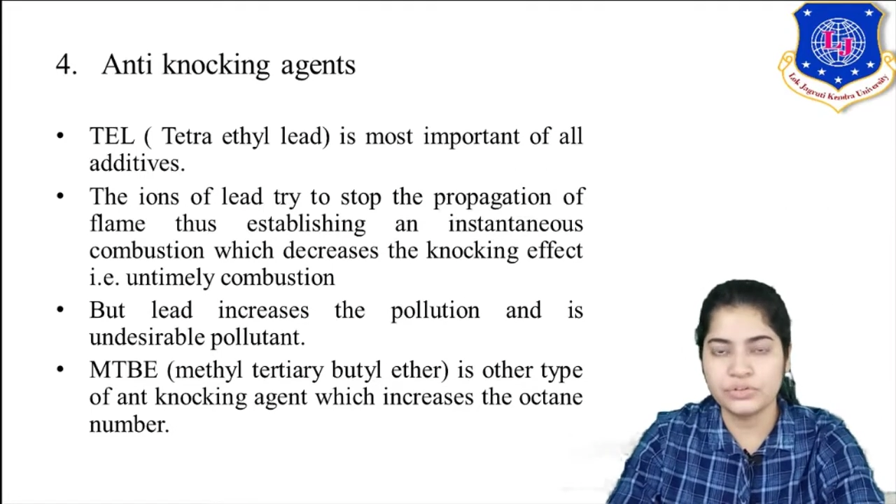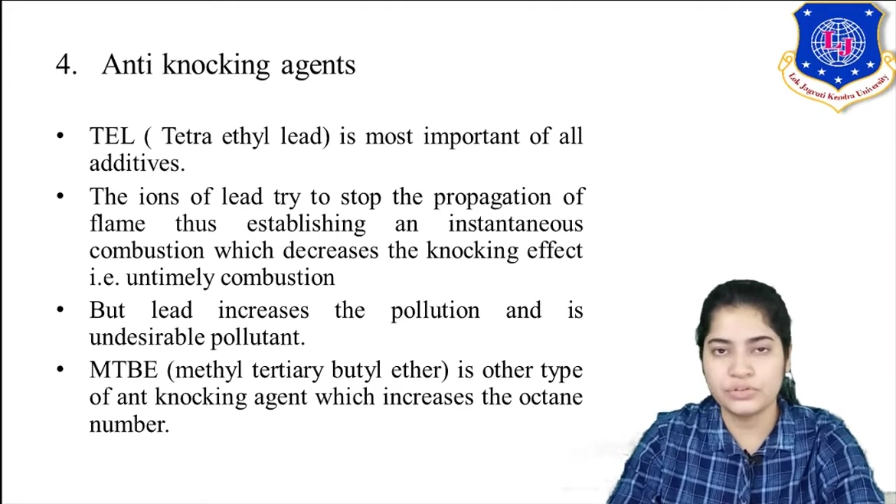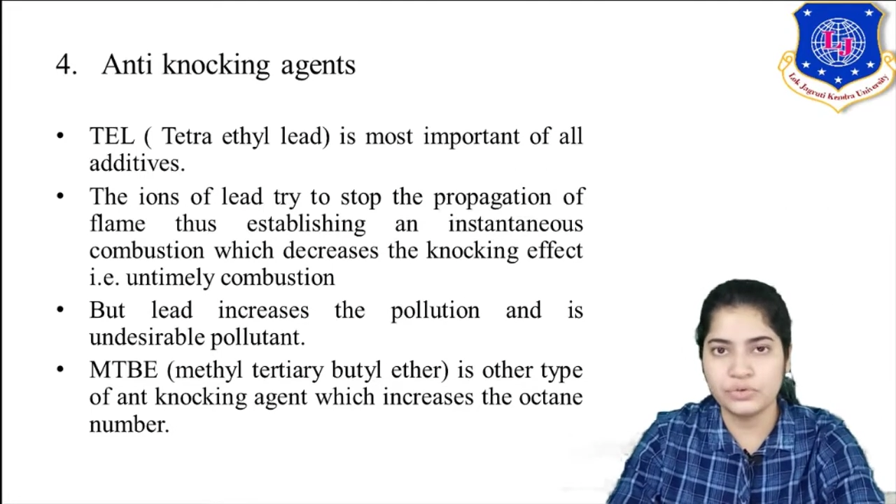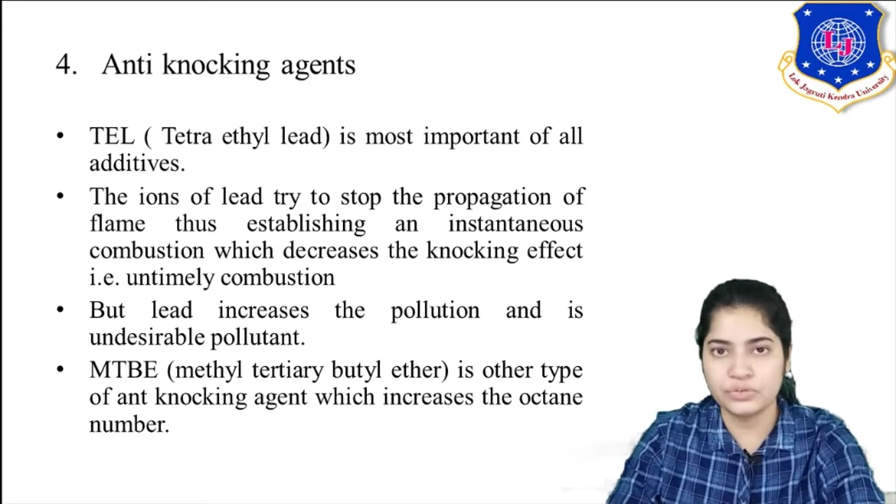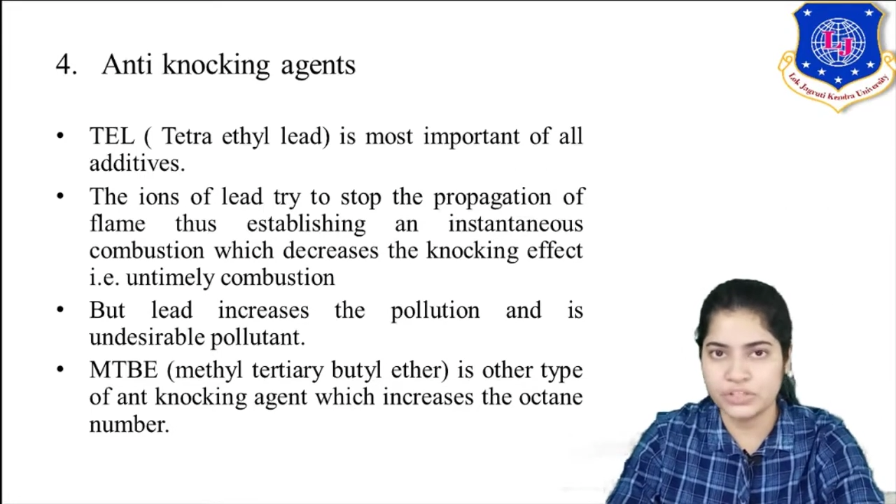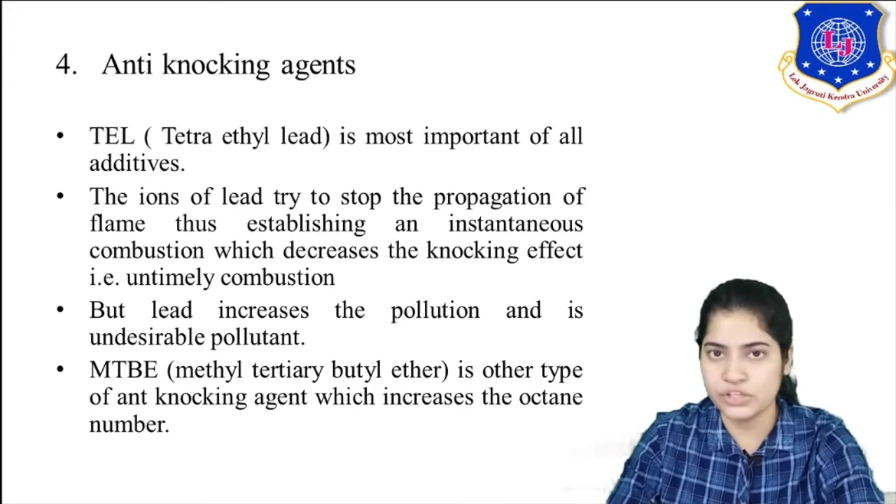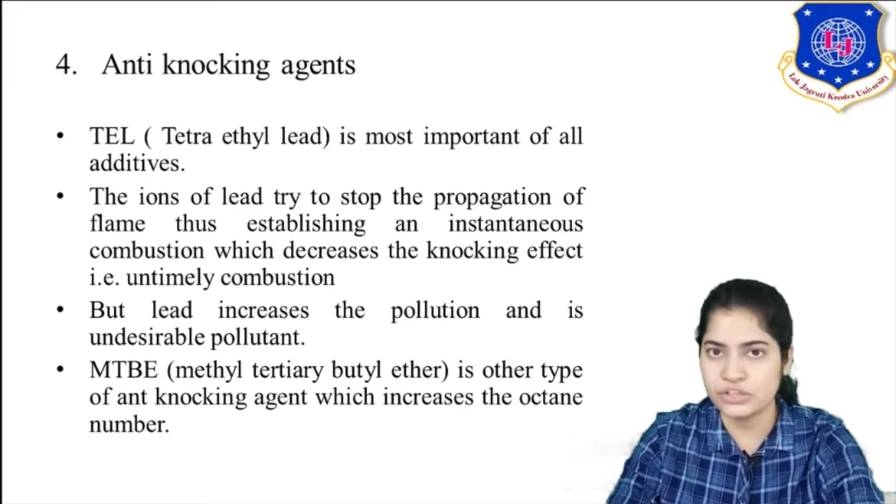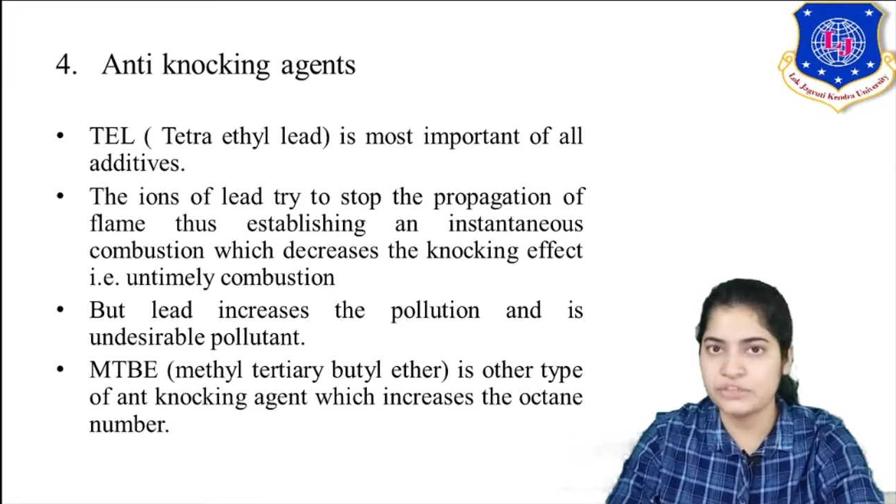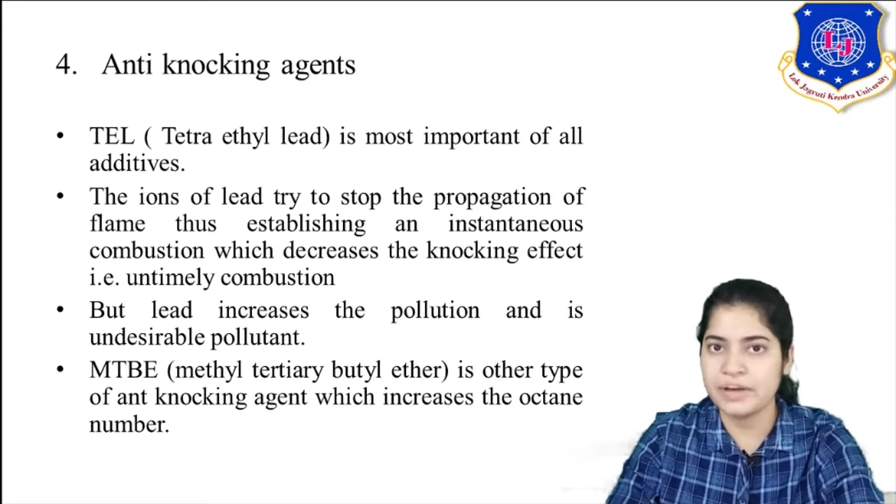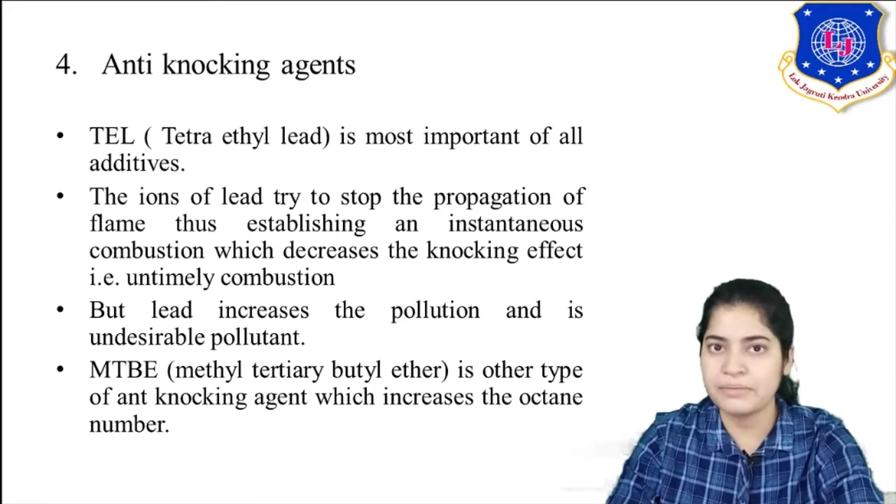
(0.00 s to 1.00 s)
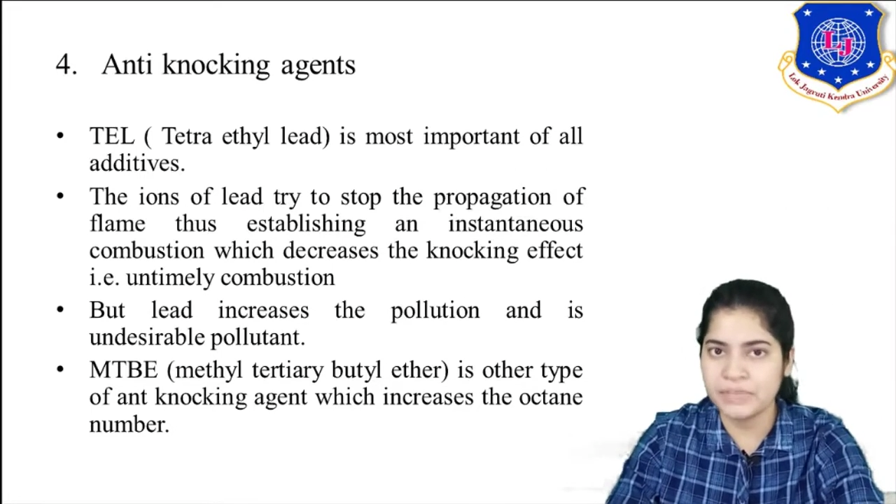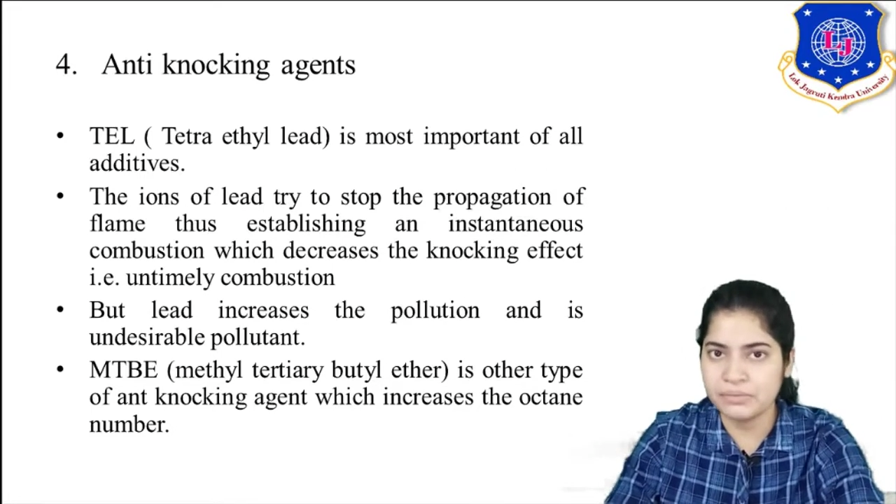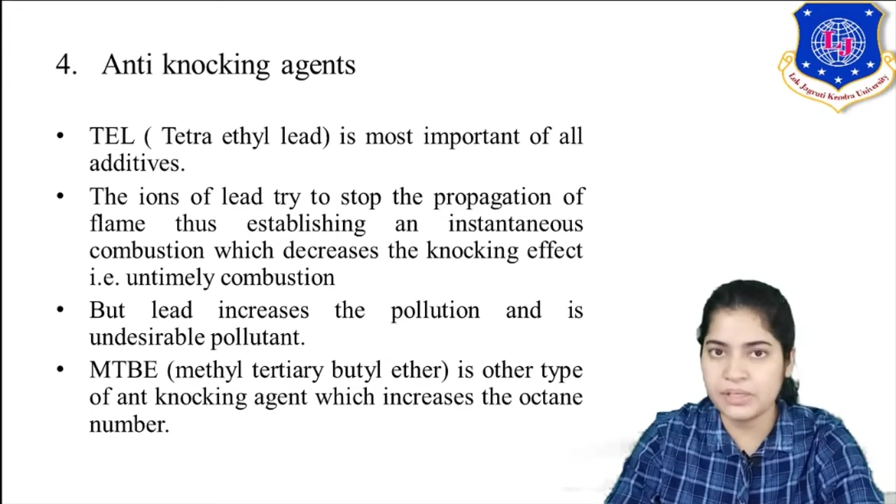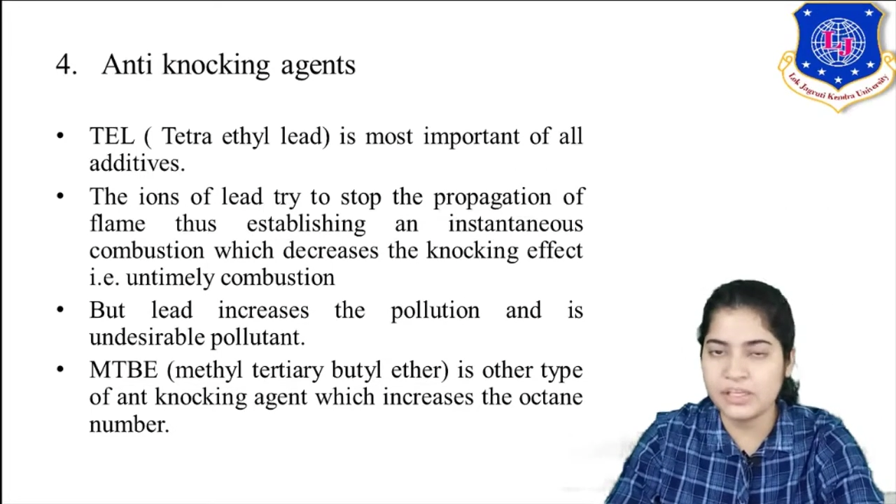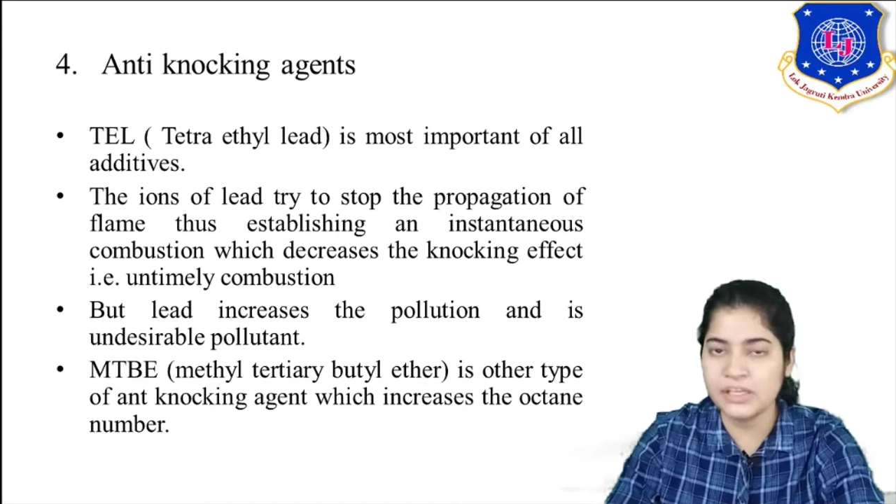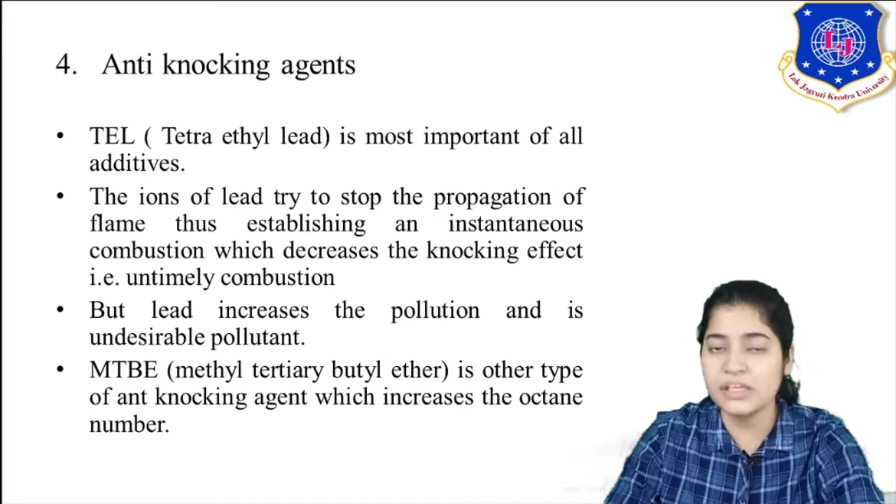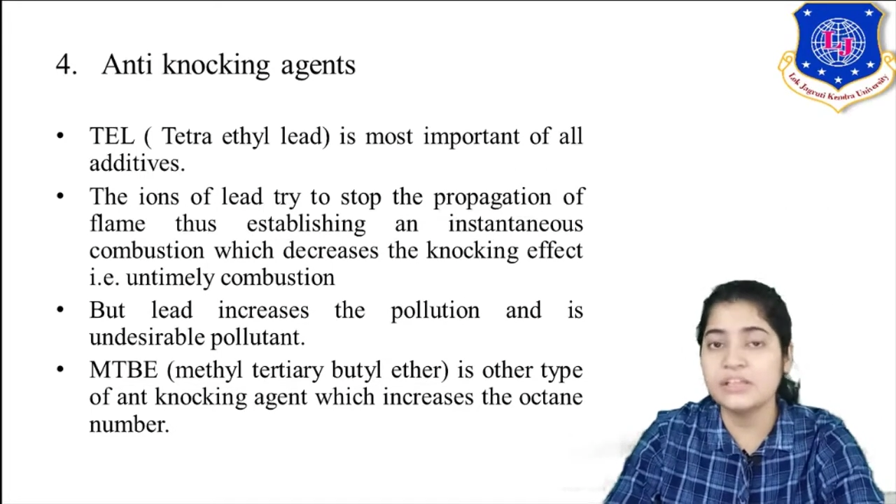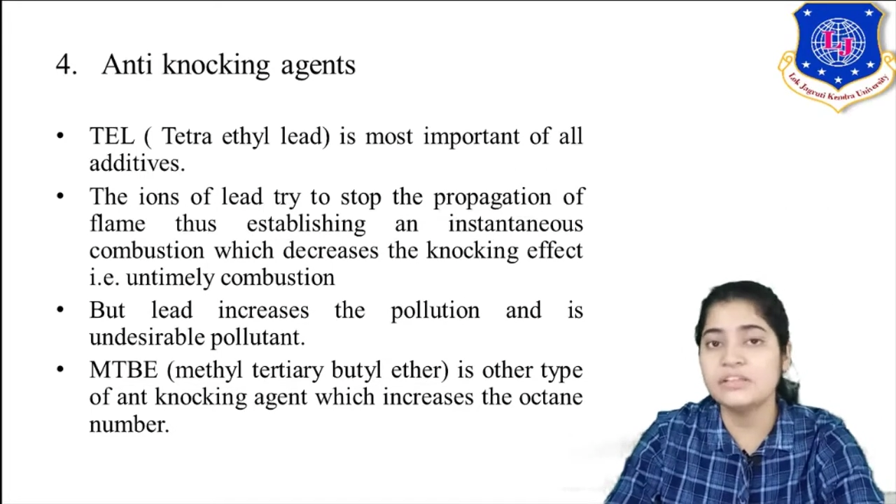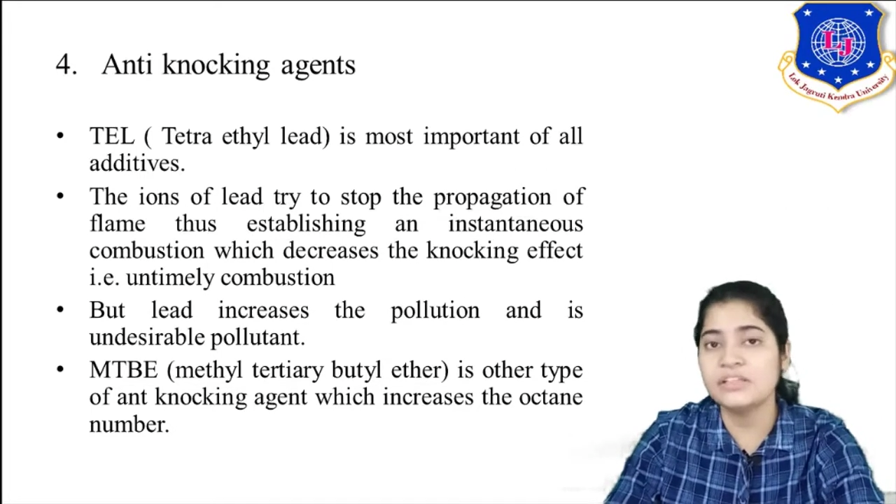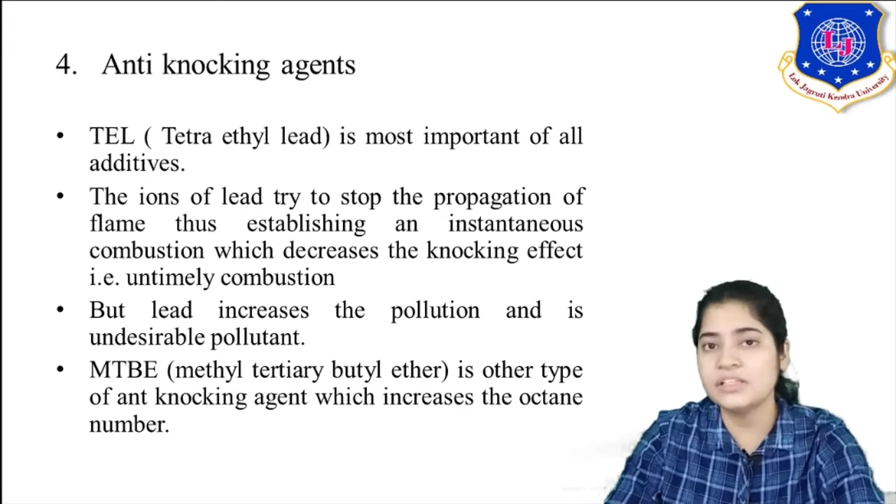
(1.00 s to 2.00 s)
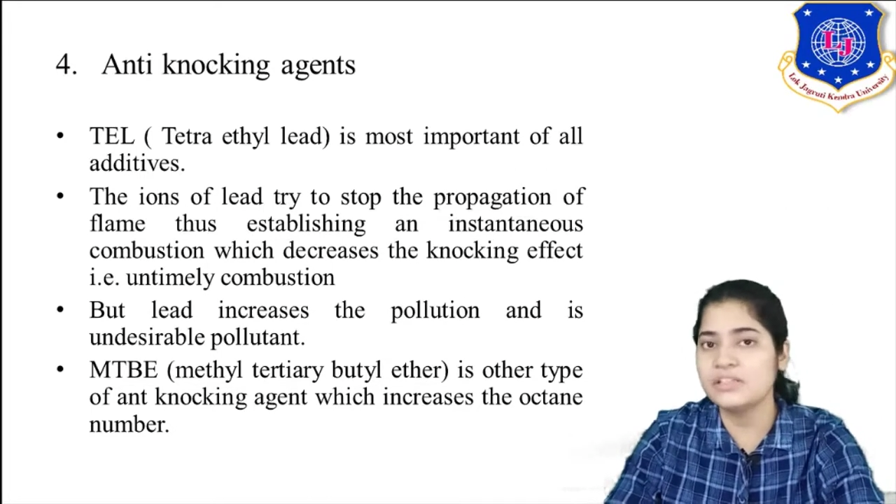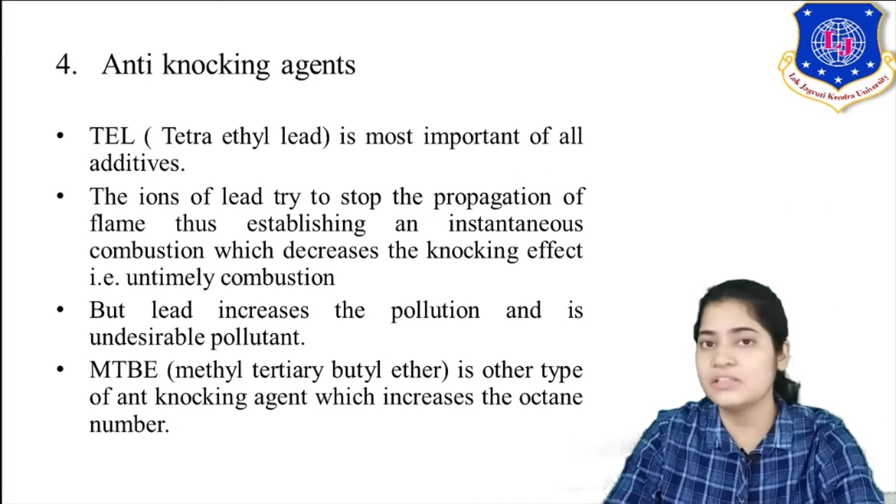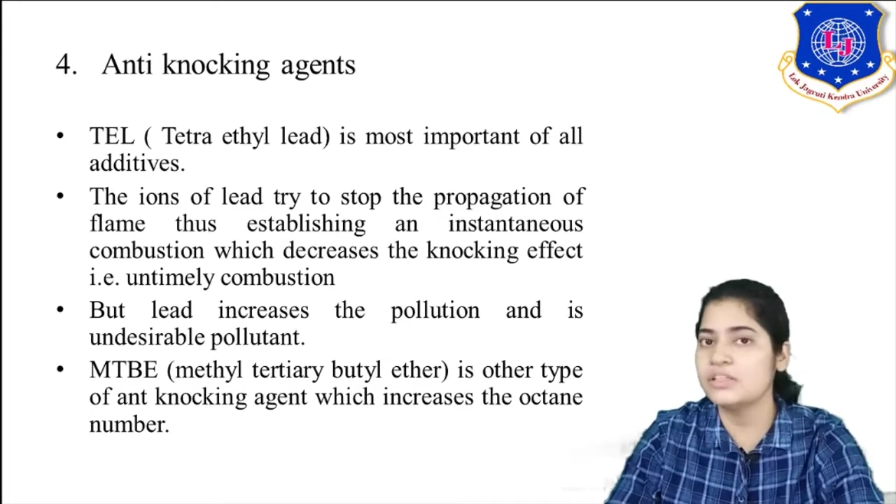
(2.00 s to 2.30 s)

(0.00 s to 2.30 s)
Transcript: dosage of MTBE increases the